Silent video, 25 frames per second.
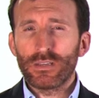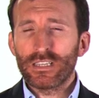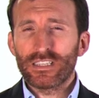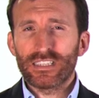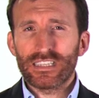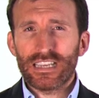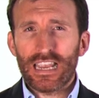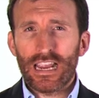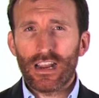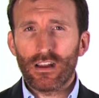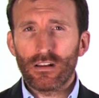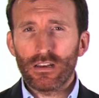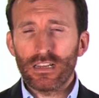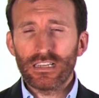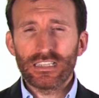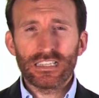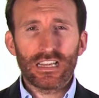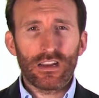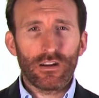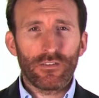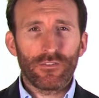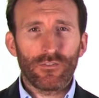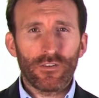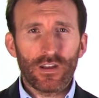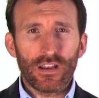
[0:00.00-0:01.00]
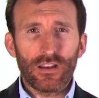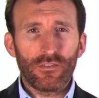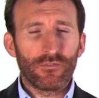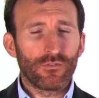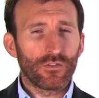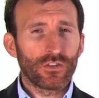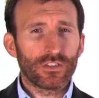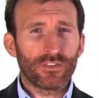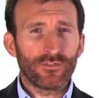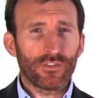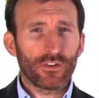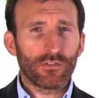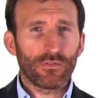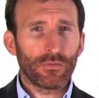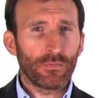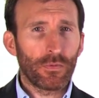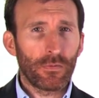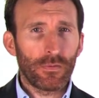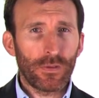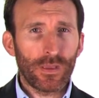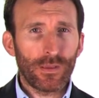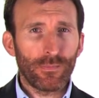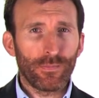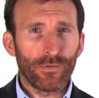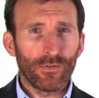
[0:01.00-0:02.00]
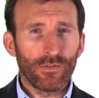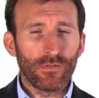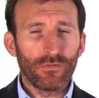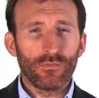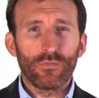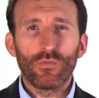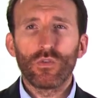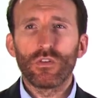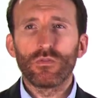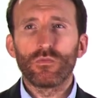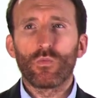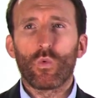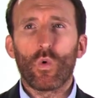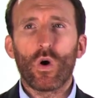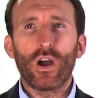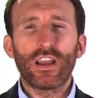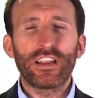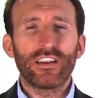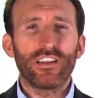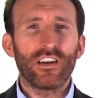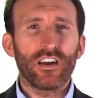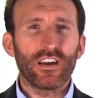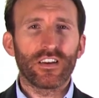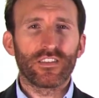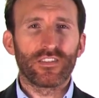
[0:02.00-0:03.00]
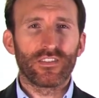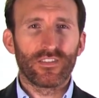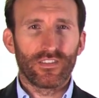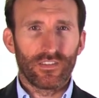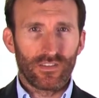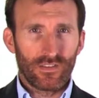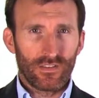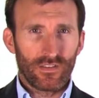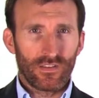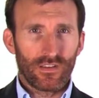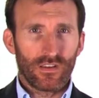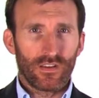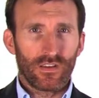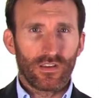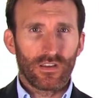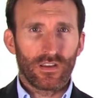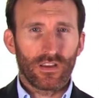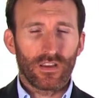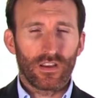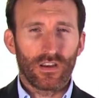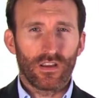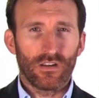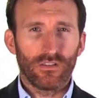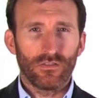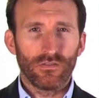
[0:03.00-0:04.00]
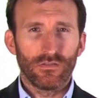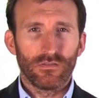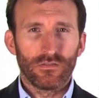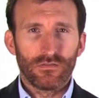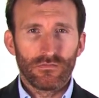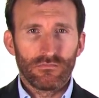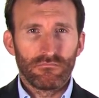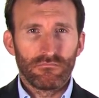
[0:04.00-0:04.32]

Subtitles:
be scared and terrified in front of a group of people? Well, why not? You know?